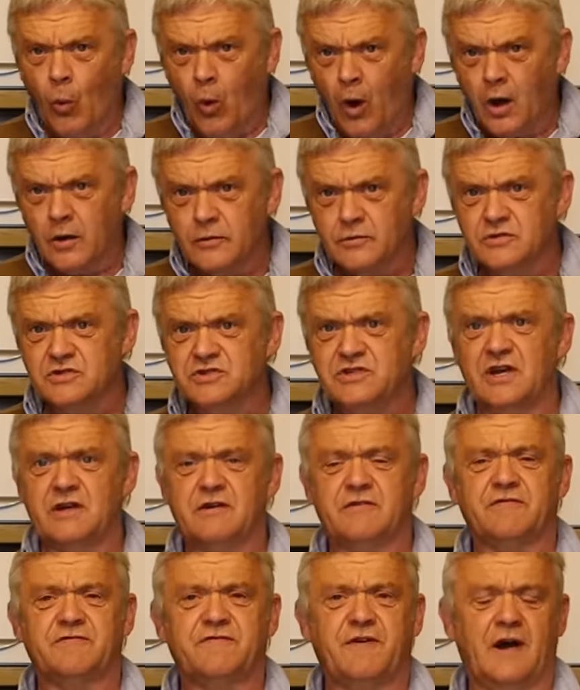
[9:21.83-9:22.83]
one
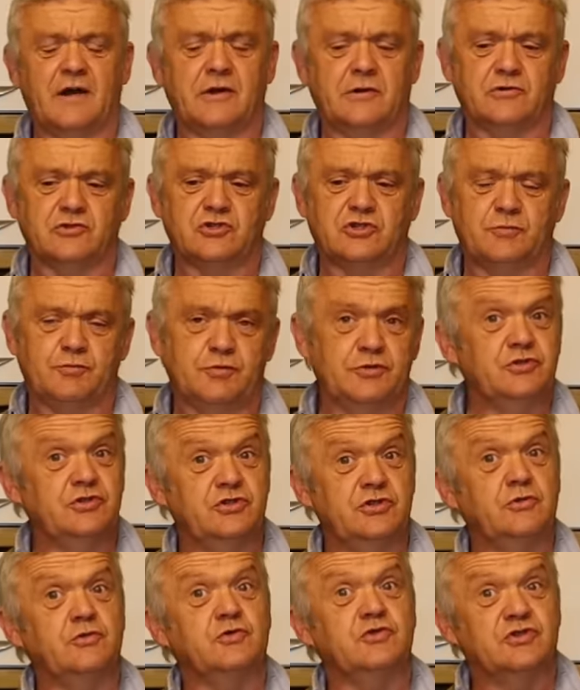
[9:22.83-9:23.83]
set of files to
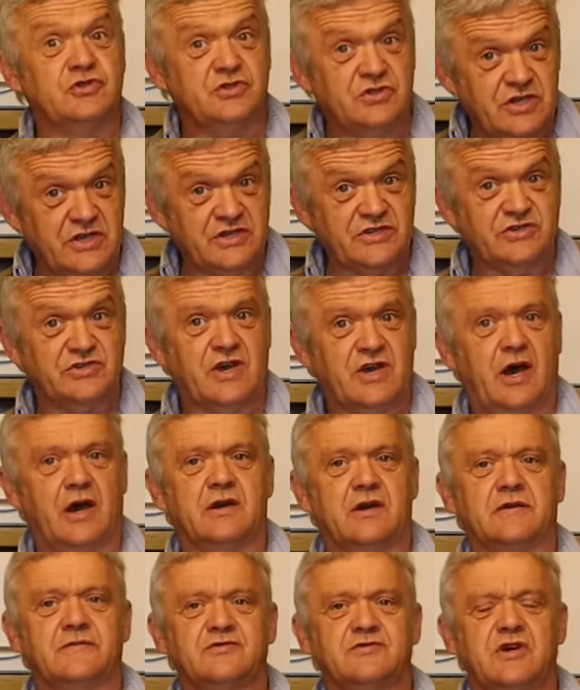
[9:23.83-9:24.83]
produce this
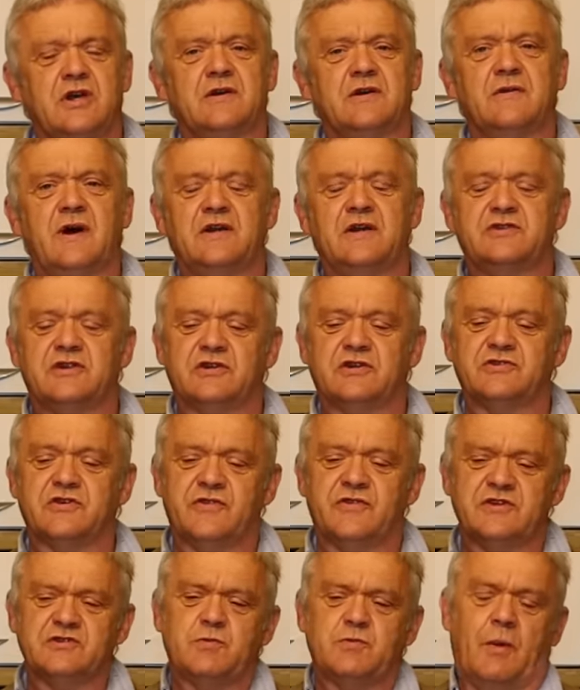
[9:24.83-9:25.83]
kind of generator.
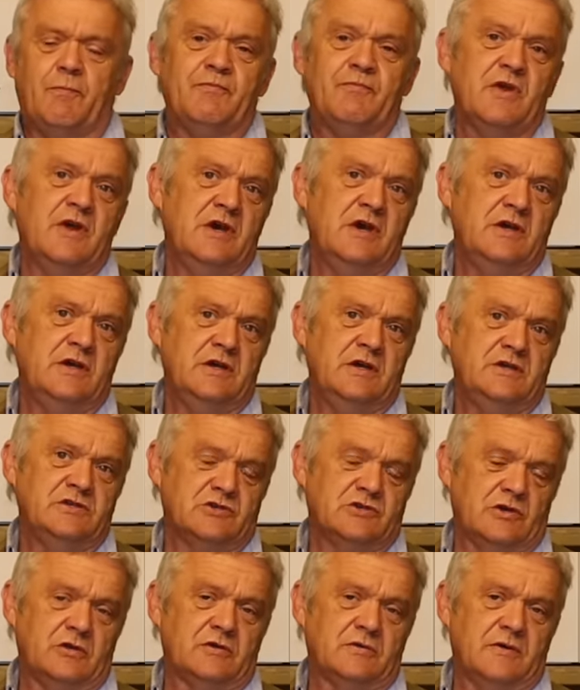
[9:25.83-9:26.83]
So this one
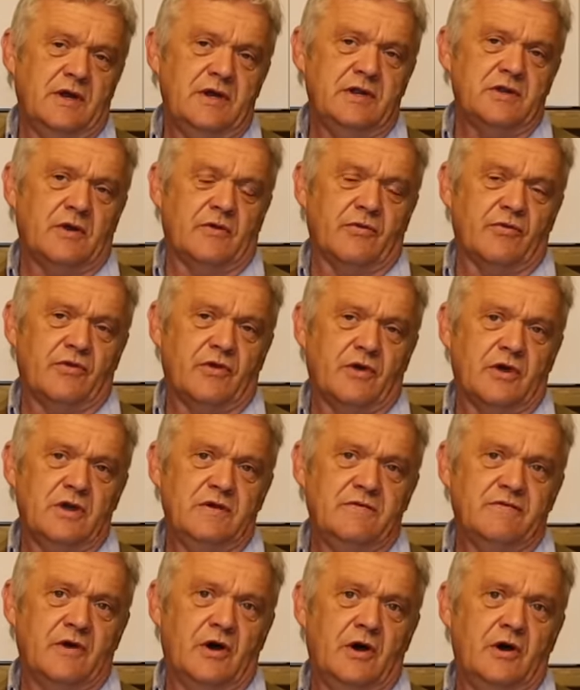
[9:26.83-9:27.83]
is already on
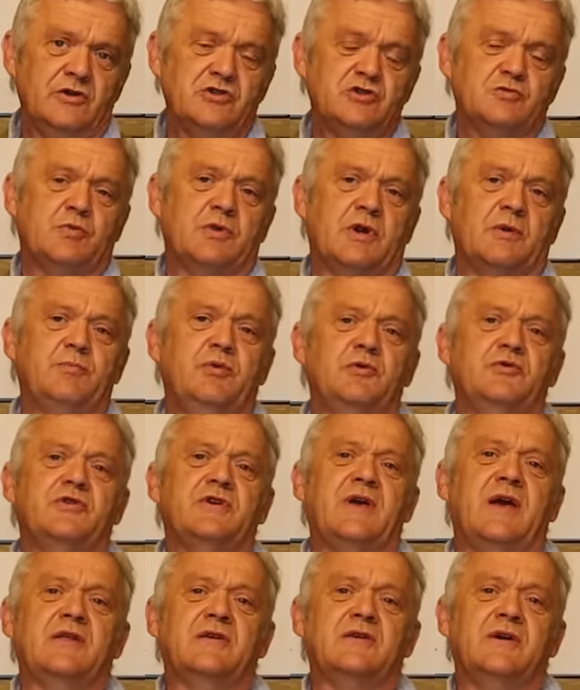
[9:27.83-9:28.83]
Thingiverse, but I'll put
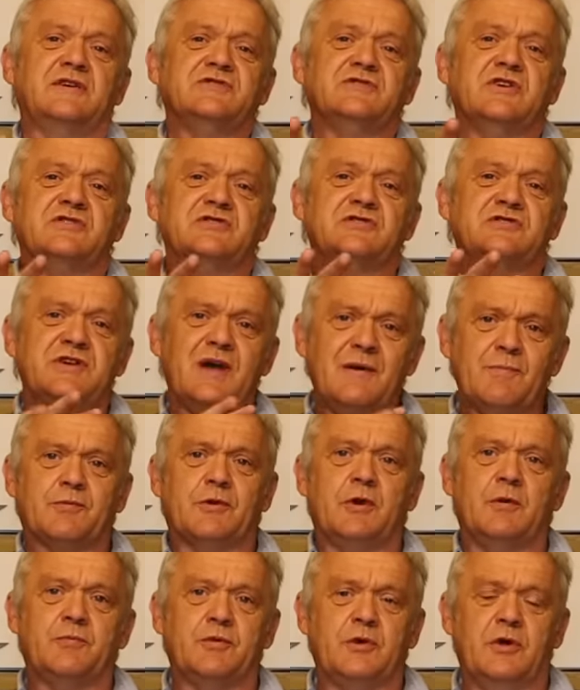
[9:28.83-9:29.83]
together as a
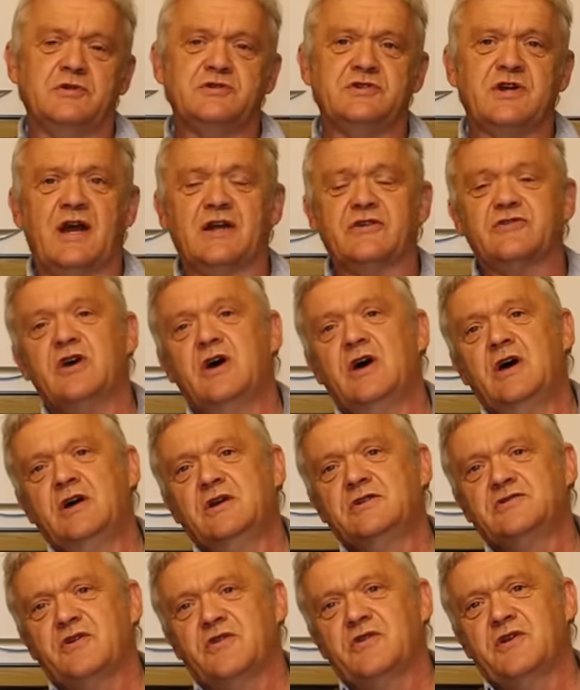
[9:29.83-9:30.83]
separate project
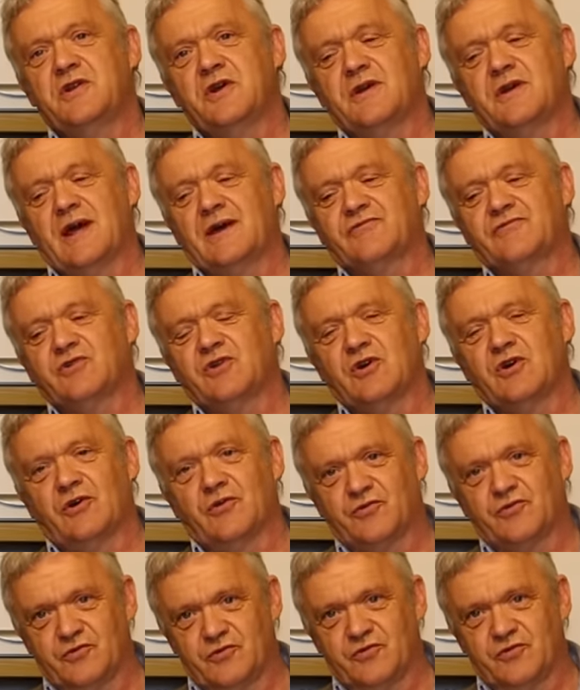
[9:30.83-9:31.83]
so that you don't have to
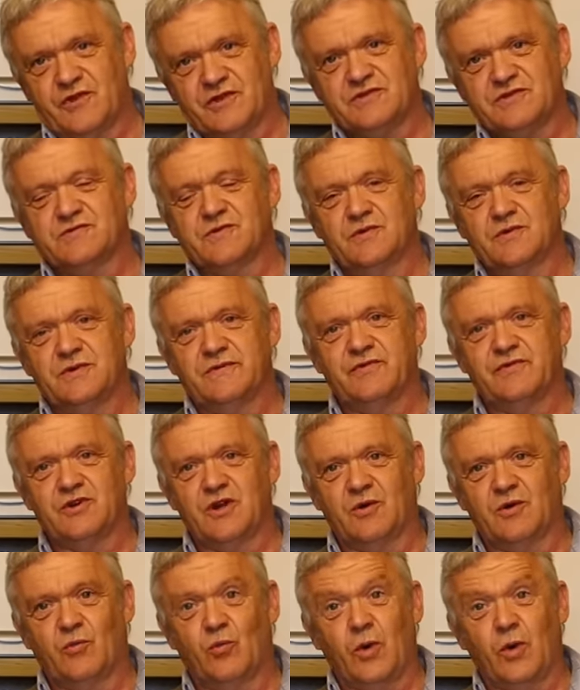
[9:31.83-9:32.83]
go through this route if
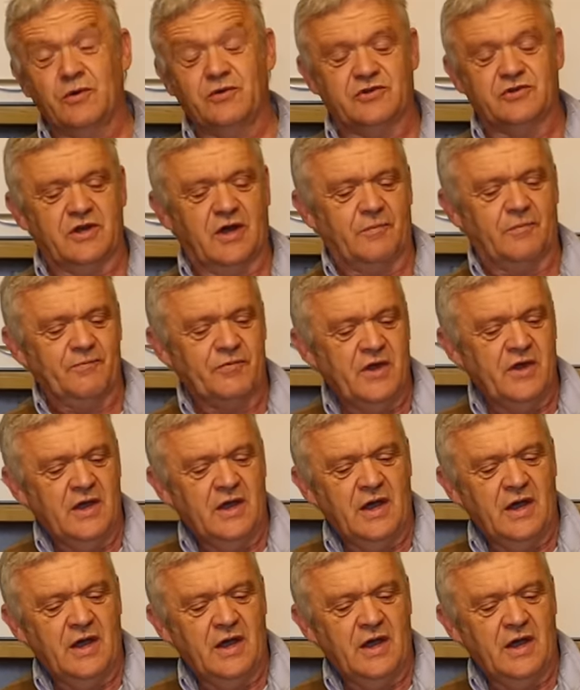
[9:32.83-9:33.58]
you don't want to.